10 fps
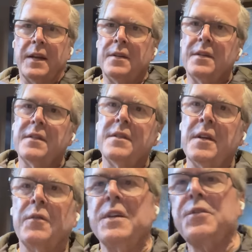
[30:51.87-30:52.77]
and
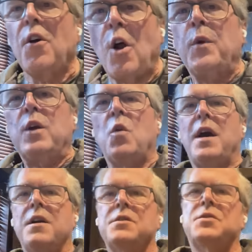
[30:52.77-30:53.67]
you know this all
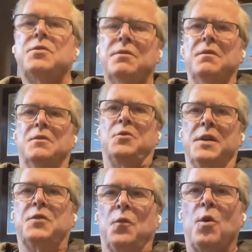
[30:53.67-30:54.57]
requires
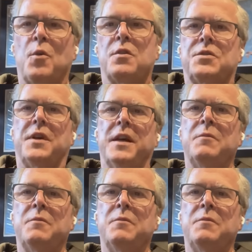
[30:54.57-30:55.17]
transformers.